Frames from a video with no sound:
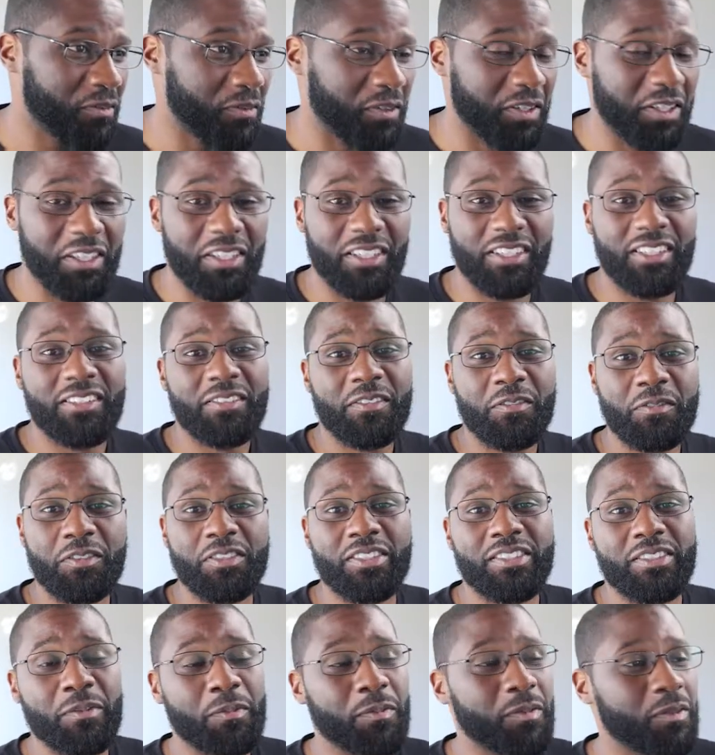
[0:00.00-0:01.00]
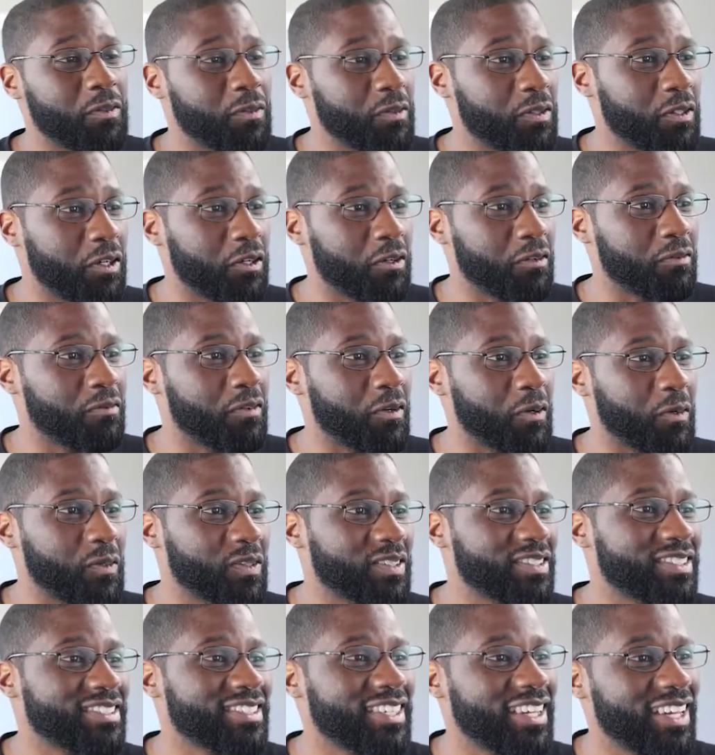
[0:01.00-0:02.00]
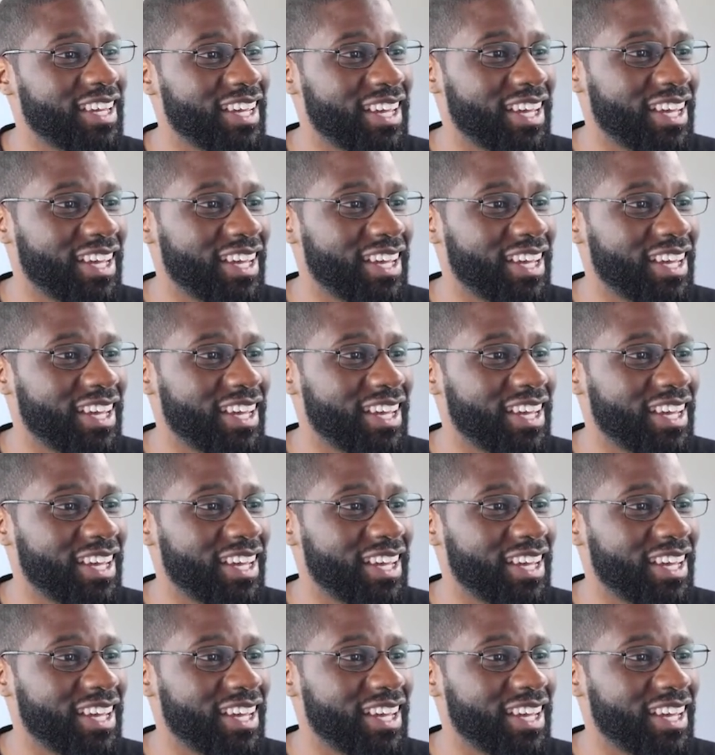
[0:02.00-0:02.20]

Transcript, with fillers: Wait for some of you younger folks.